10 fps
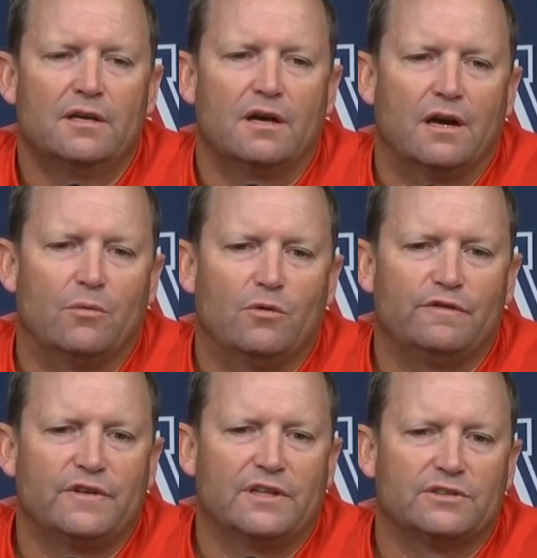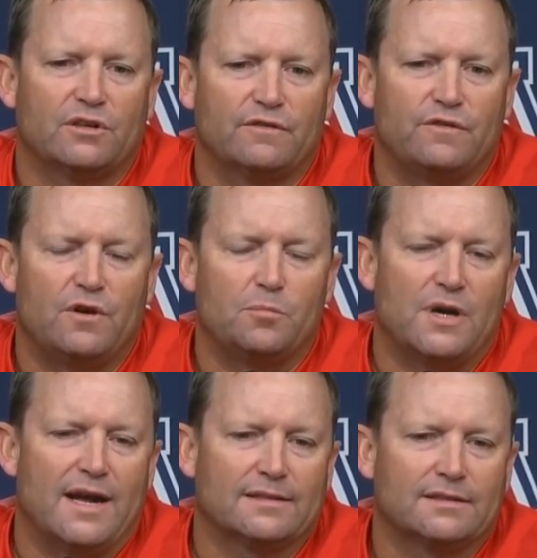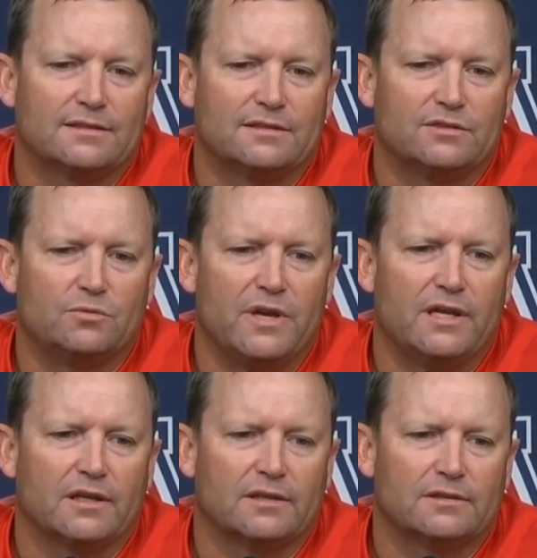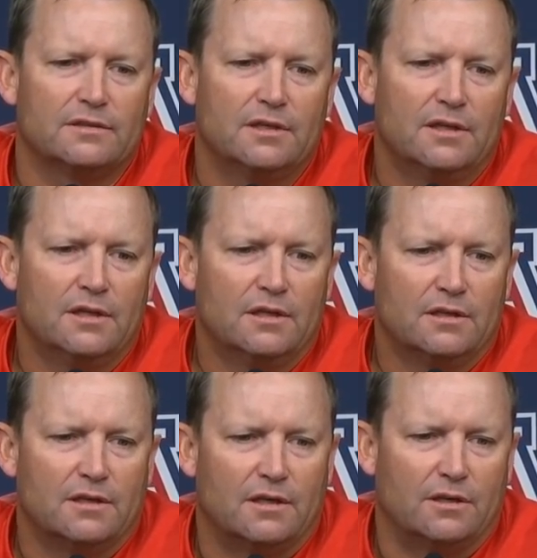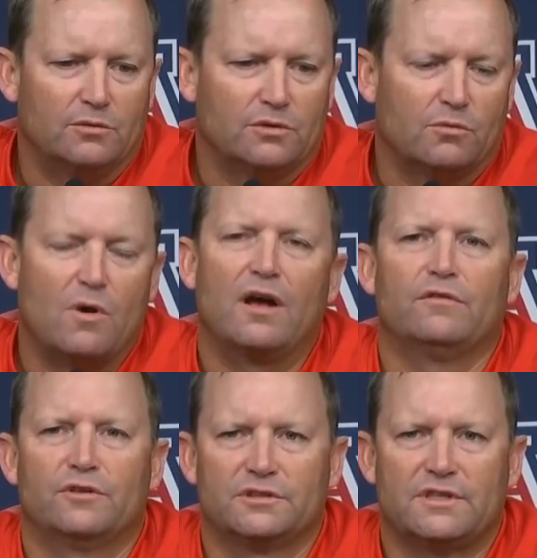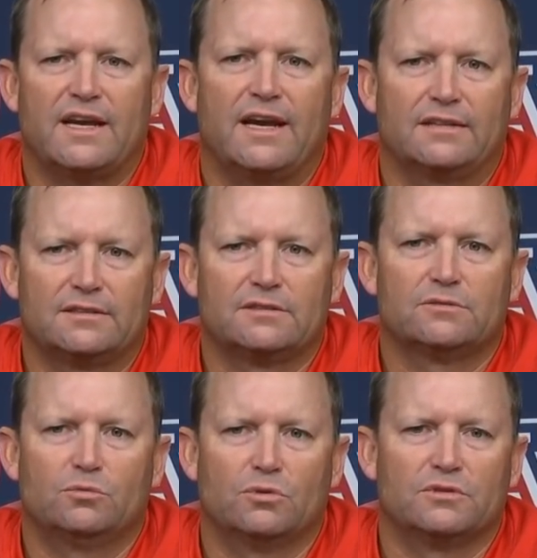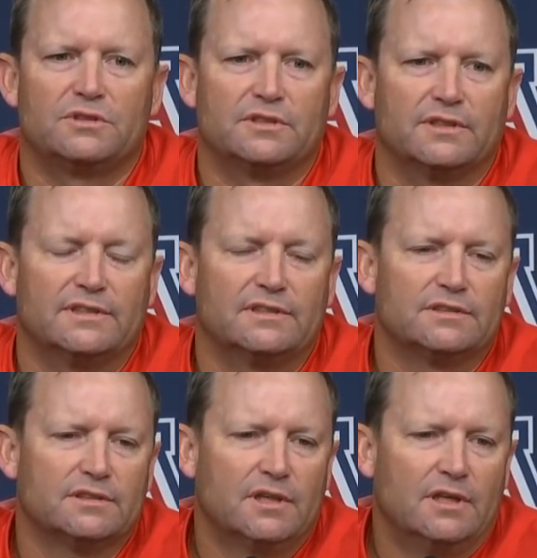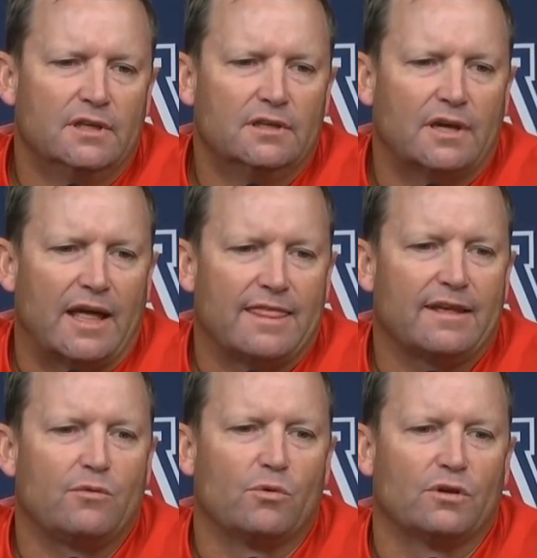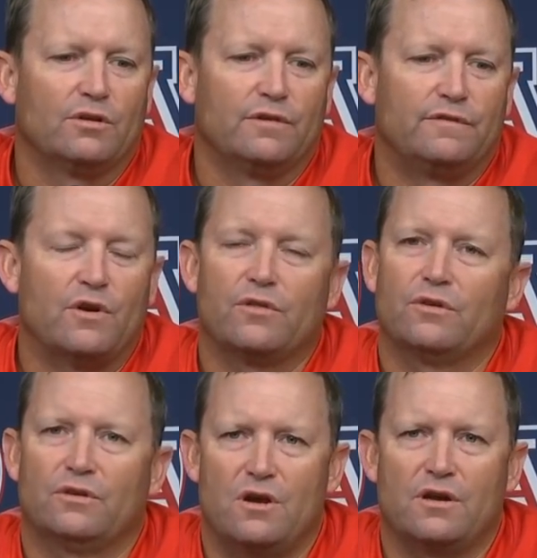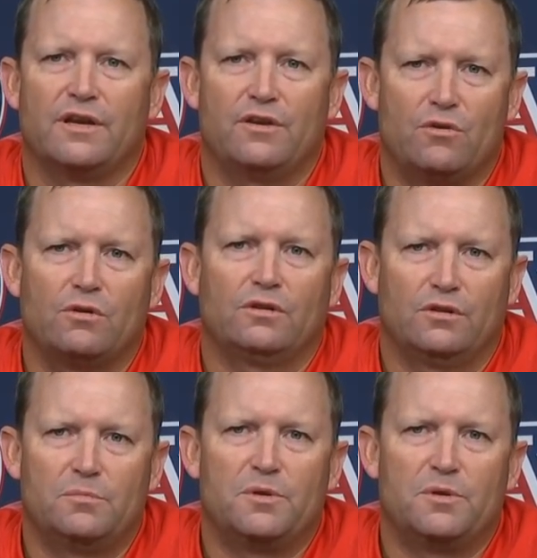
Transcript: Uh, we'll finish our fall practice this weekend uh, with our Wild vs. Cats World Series. I think we're a little farther along and knowing a little